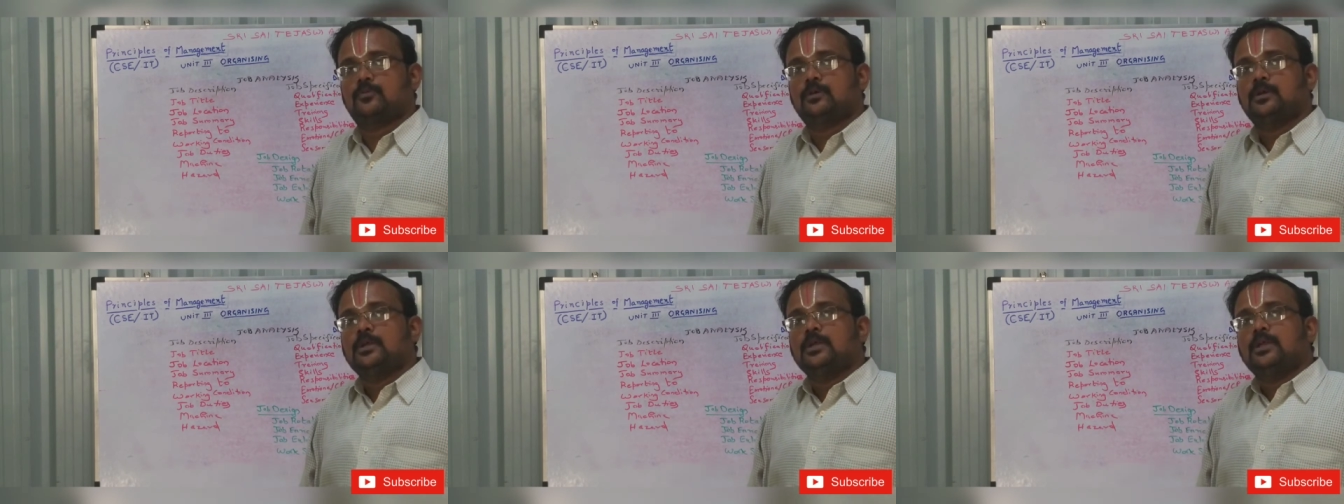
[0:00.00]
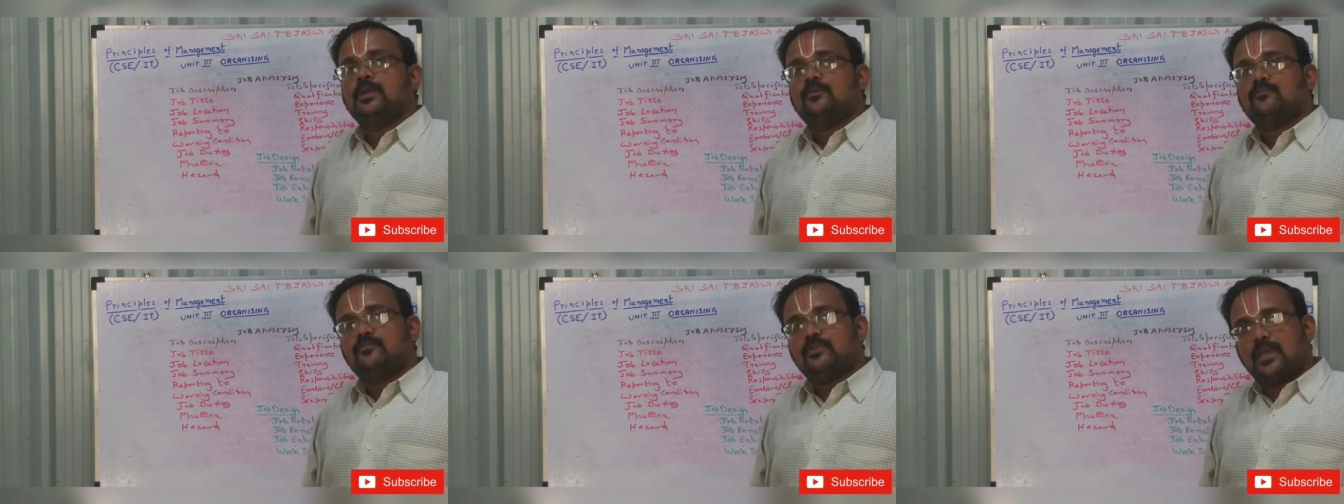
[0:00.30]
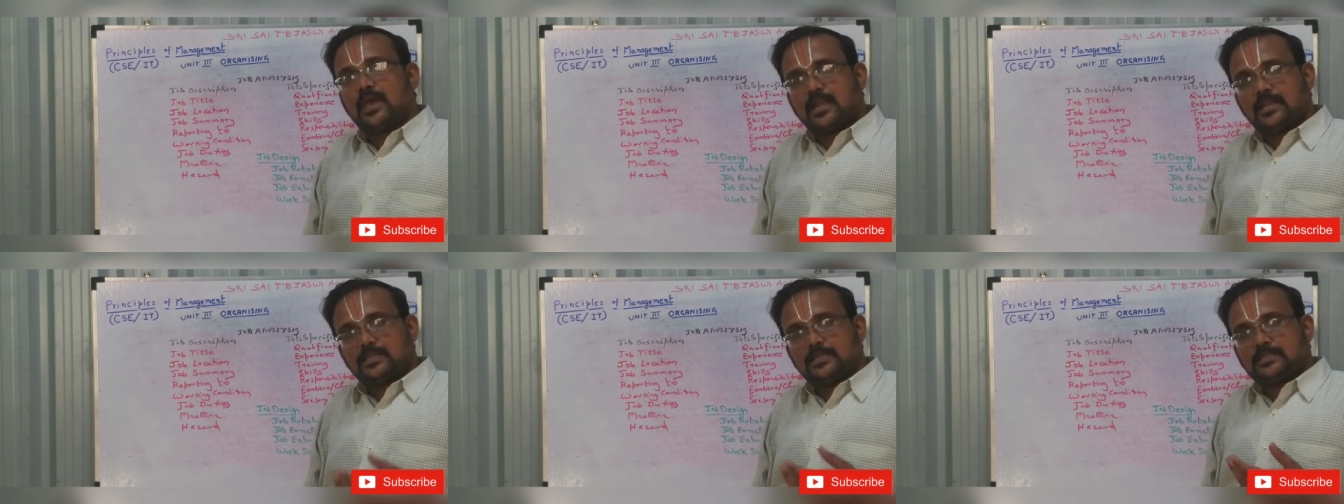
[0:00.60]
So
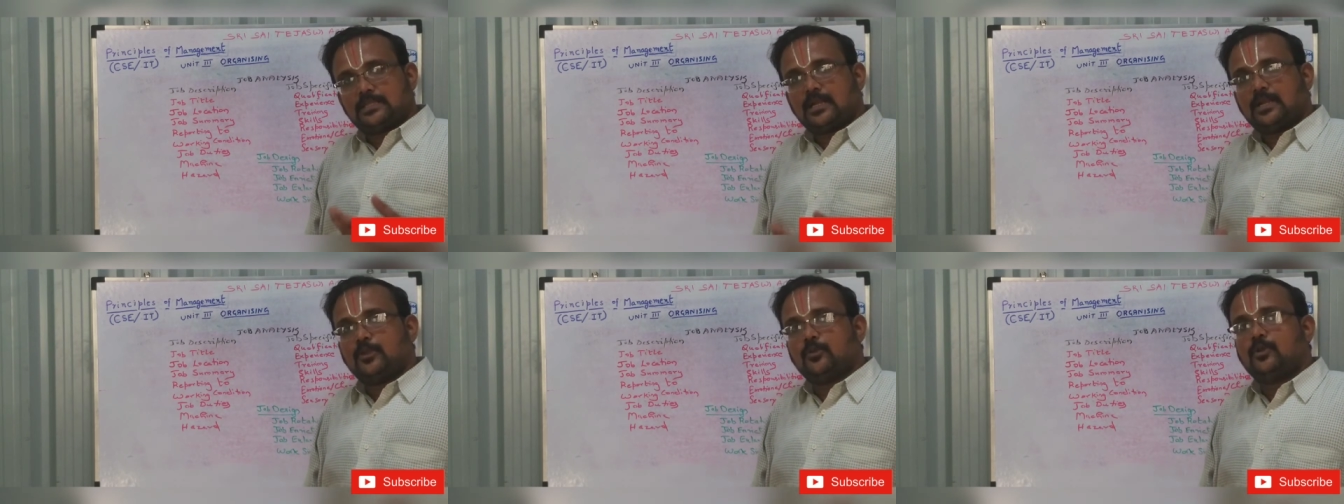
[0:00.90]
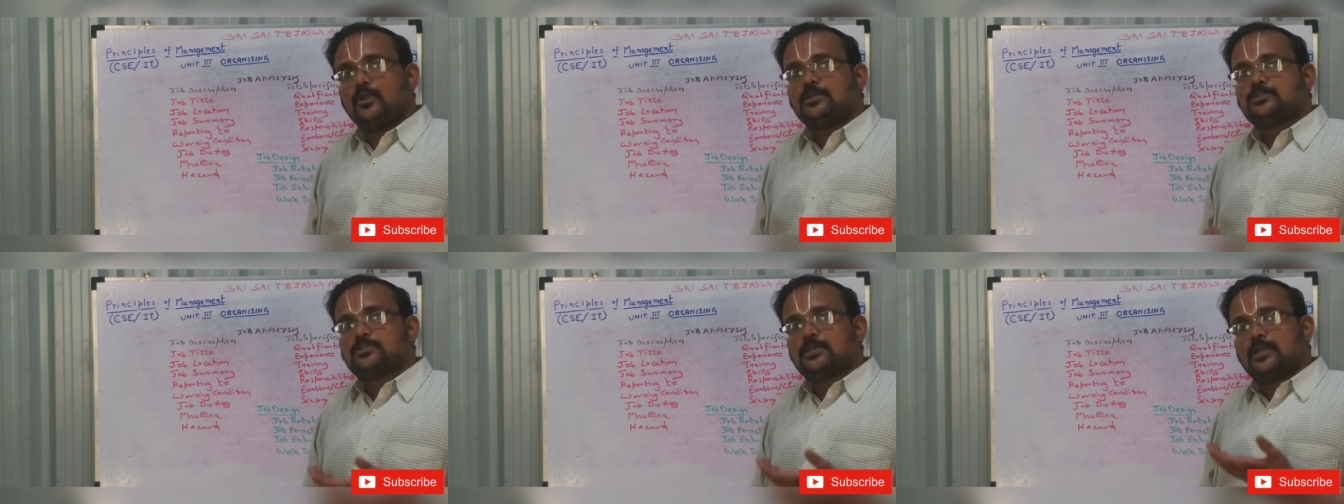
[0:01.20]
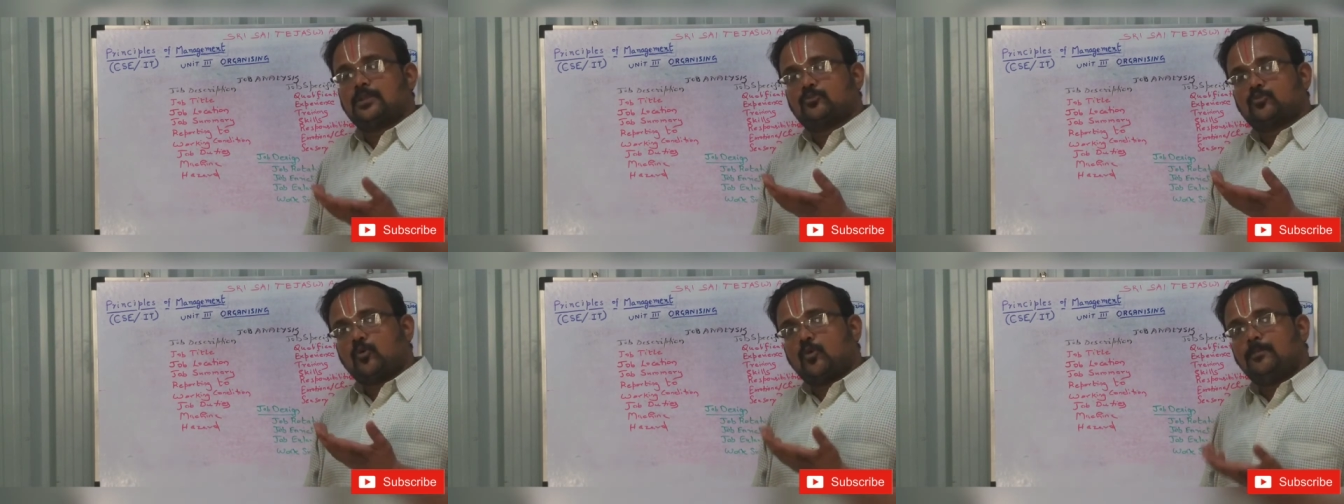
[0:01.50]
we are in the third
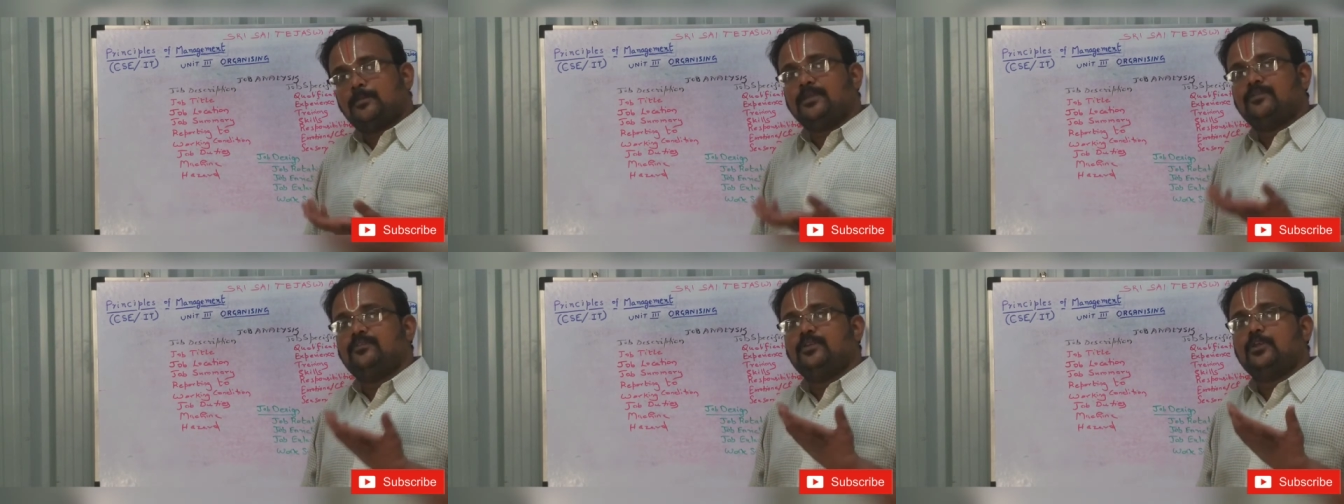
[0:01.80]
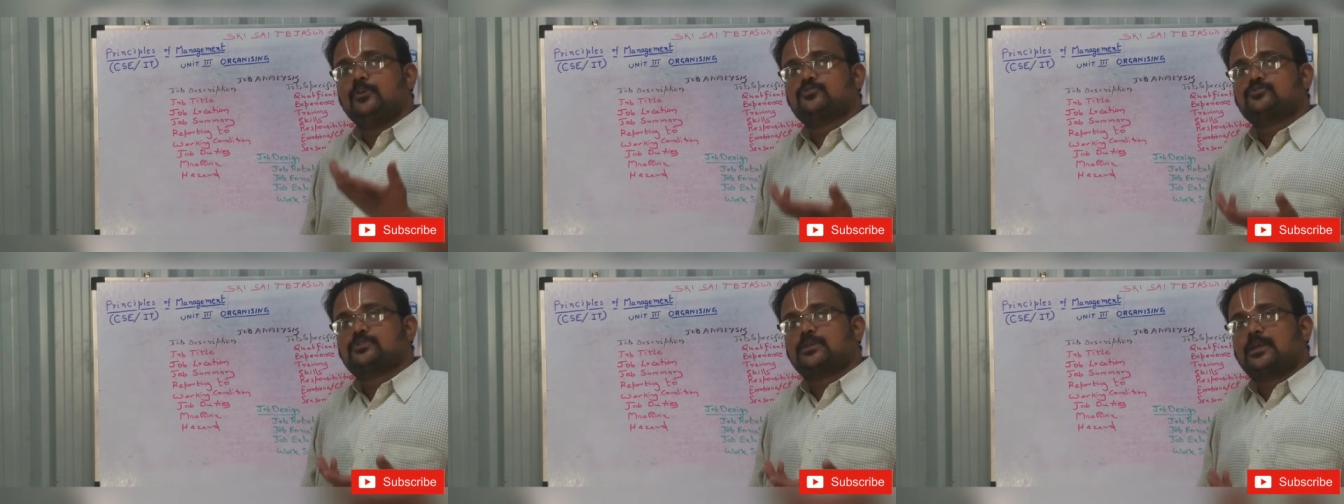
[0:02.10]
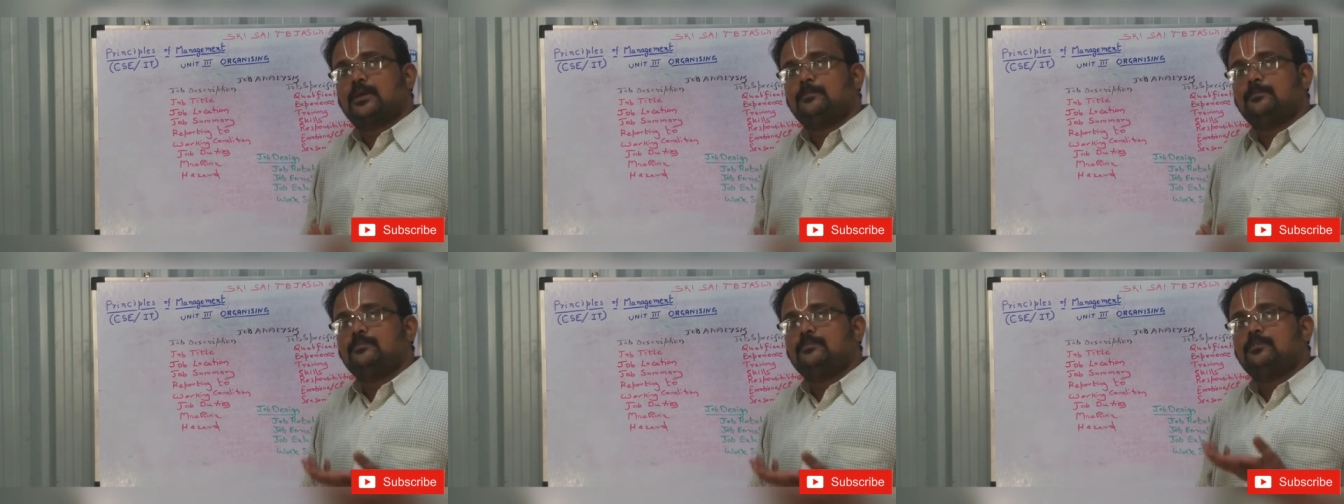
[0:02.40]
unit. There are so many
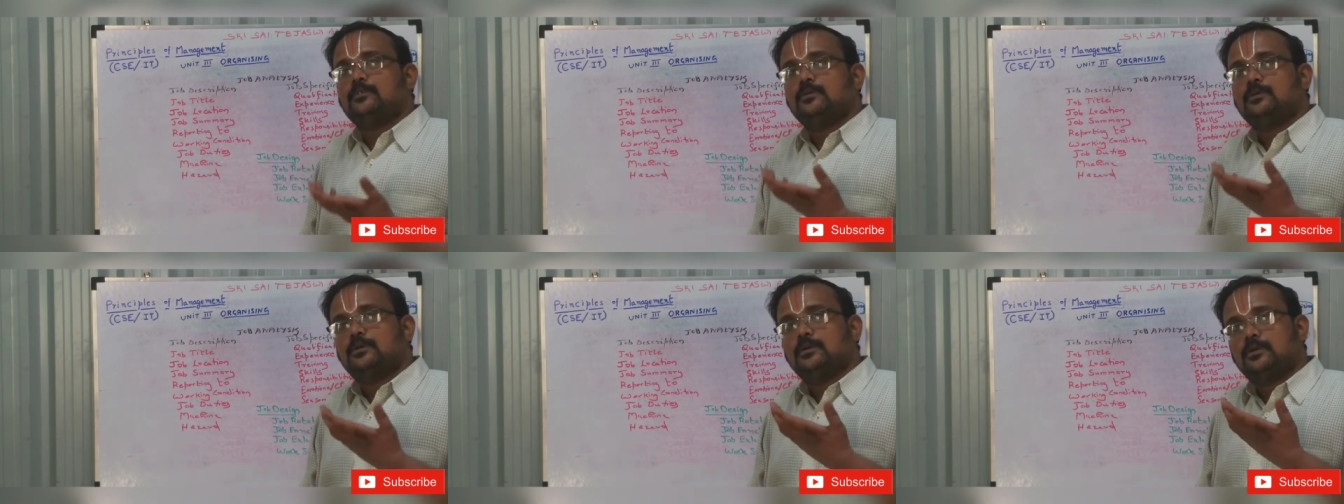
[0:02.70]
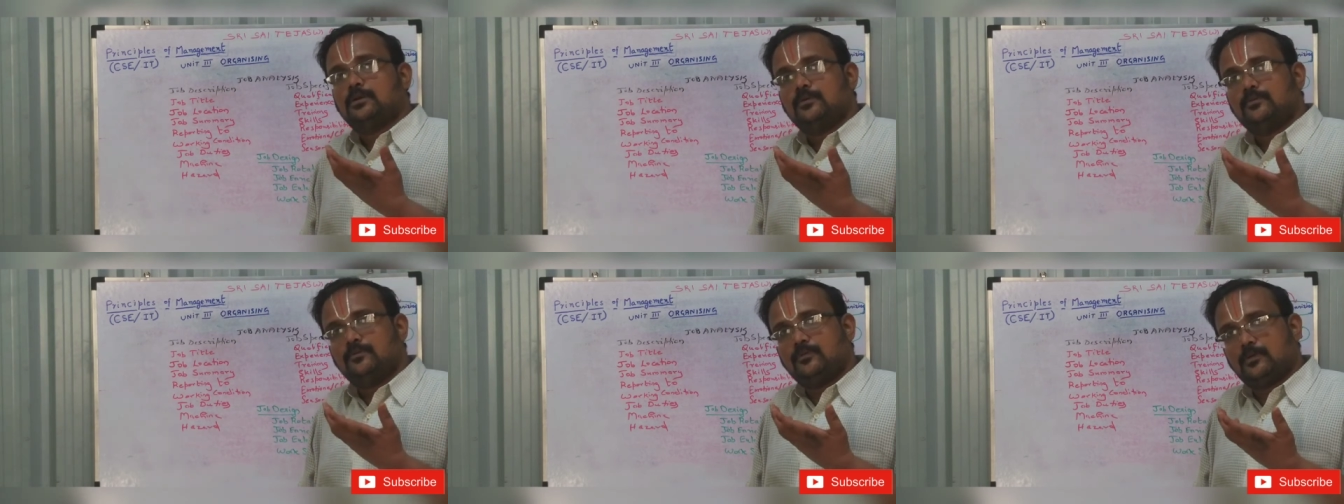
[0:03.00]
videos to come.